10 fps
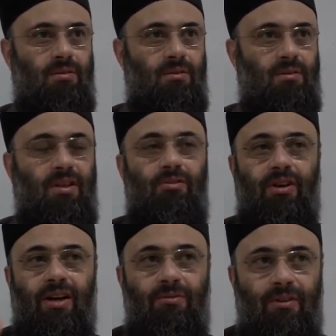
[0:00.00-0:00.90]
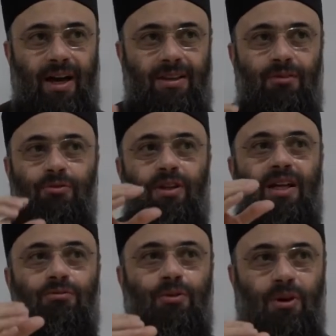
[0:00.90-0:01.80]
The very fact,
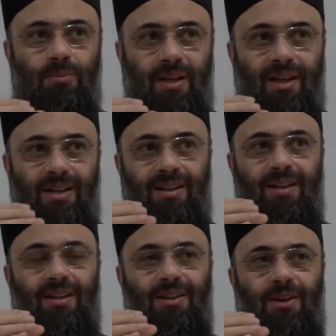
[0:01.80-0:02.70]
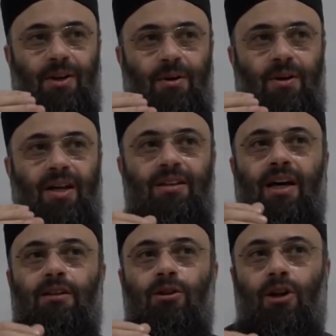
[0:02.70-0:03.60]
that formula,
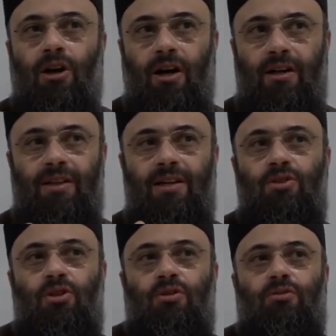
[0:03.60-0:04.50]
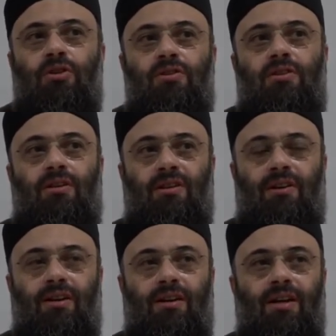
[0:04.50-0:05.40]
that law, that universal
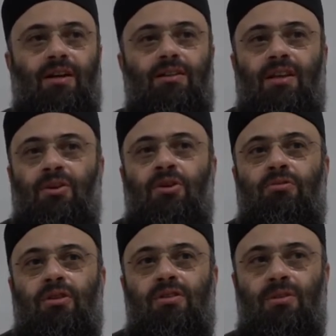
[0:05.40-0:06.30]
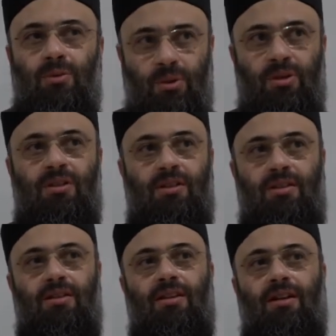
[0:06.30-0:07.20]
law, the universal order
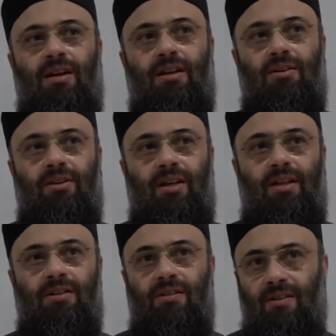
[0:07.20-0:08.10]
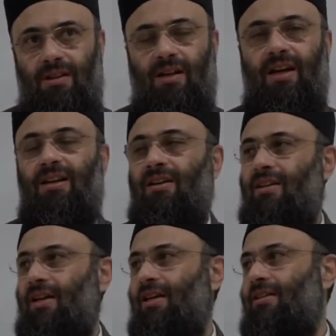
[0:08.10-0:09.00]
that Allah created, that Allah
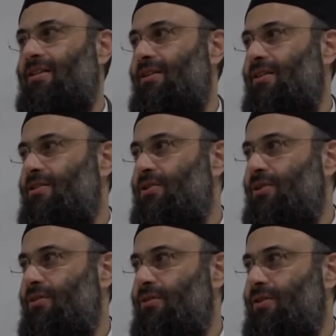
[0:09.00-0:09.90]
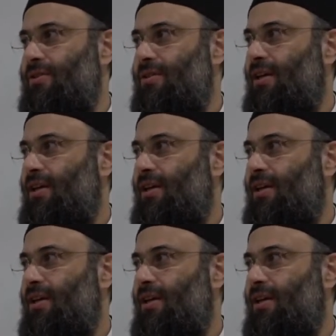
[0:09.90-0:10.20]
inculcated in this universe.